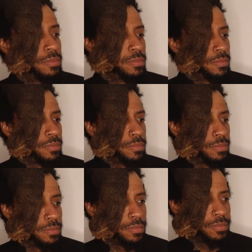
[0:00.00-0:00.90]

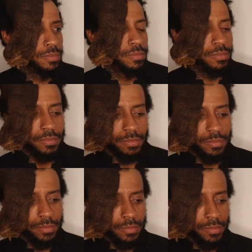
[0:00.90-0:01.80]

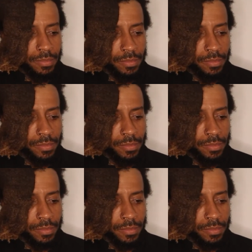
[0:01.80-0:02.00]
The person shown says nothing.